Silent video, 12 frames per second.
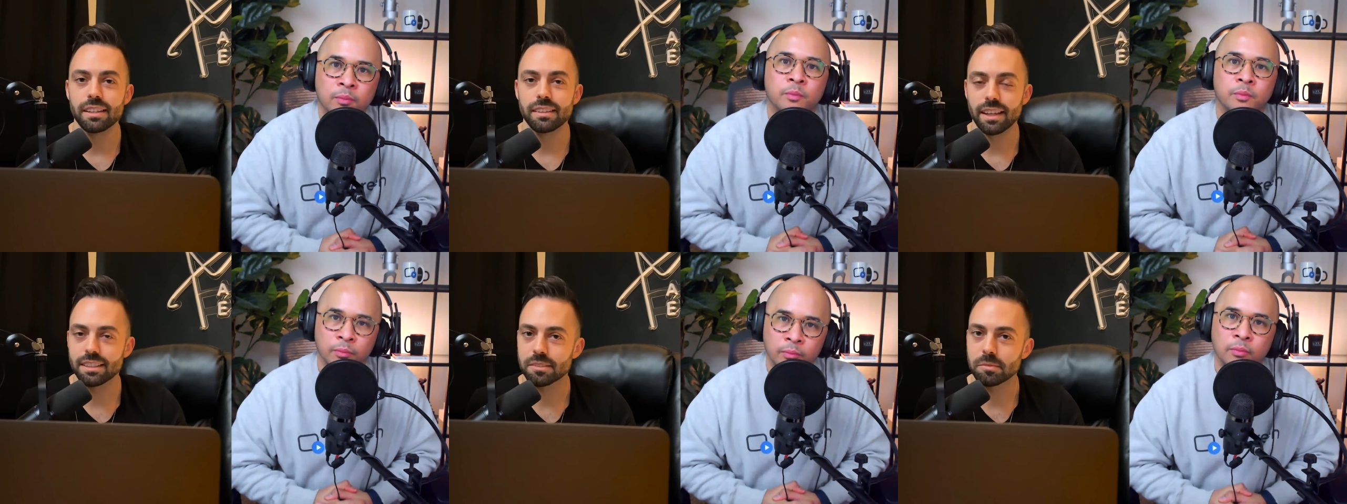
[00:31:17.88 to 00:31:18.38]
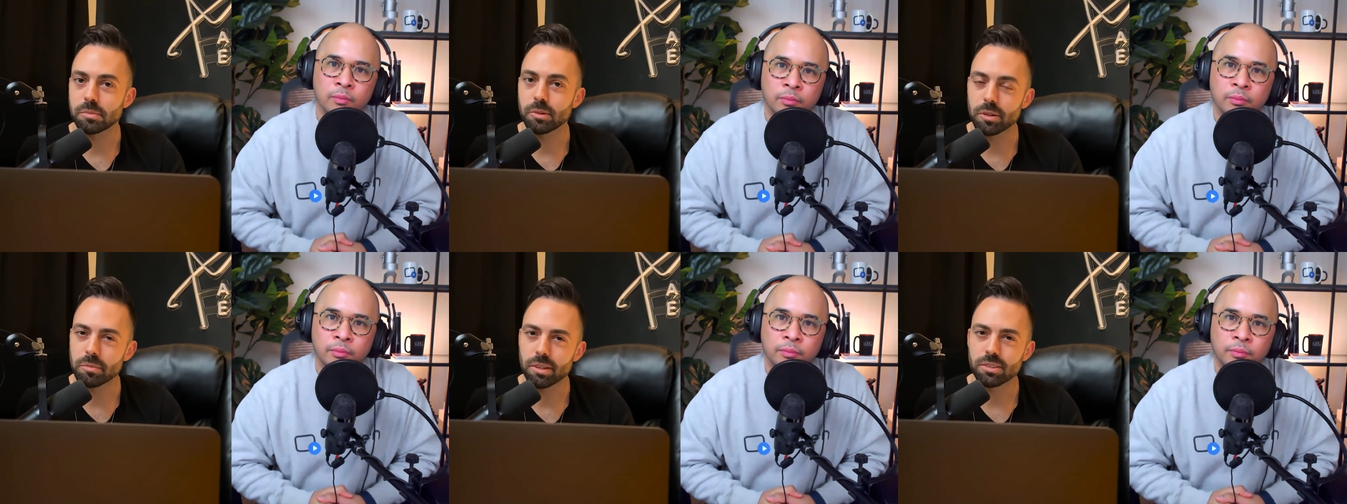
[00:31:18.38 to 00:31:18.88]
Speaker 1: that's
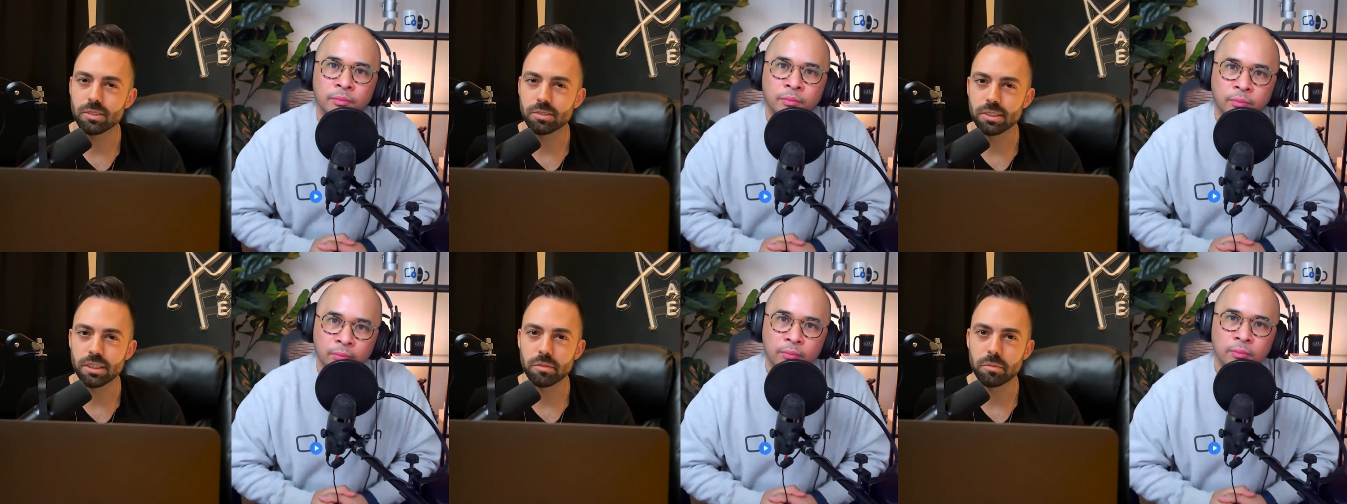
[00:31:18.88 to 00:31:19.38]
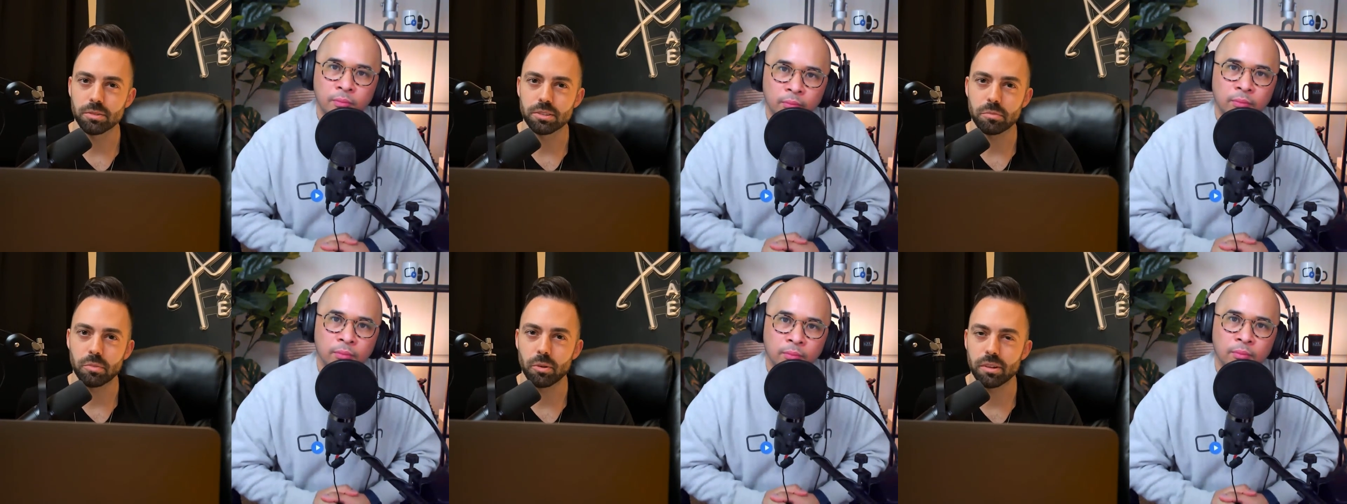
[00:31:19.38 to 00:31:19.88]
pretty much usually the most
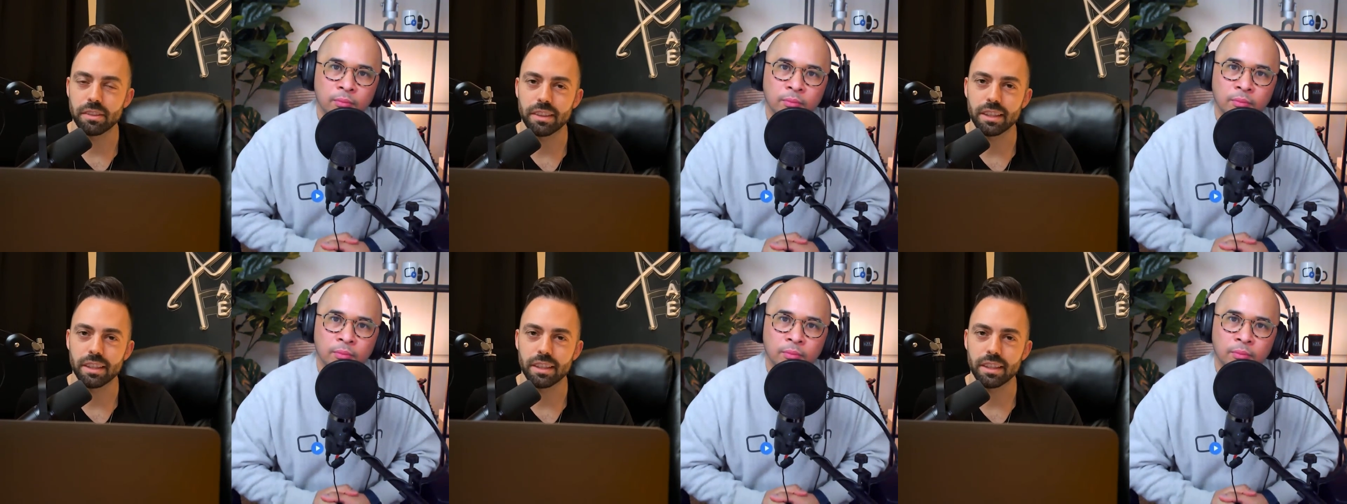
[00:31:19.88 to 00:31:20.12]
important